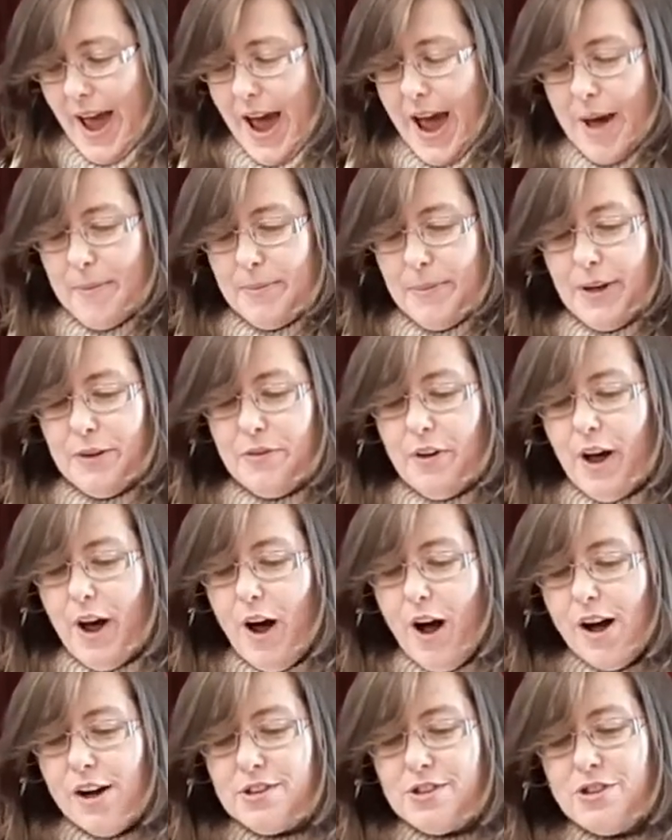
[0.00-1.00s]
If
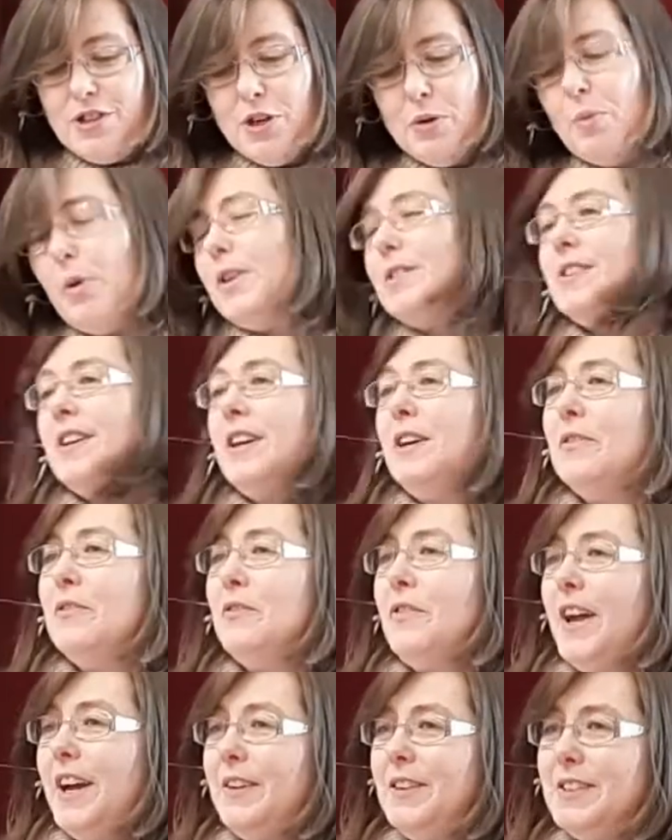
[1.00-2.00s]
I asked you, was he
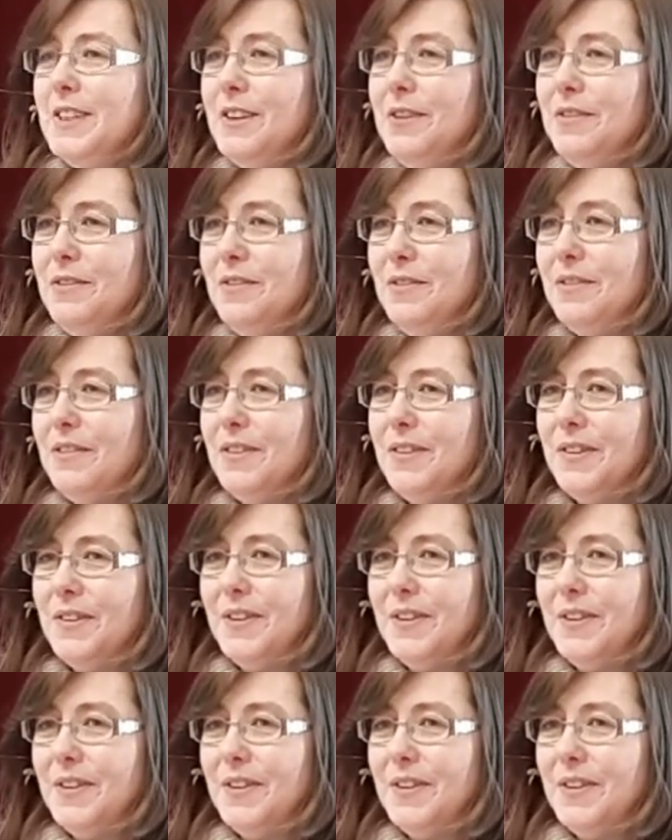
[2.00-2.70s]
effective?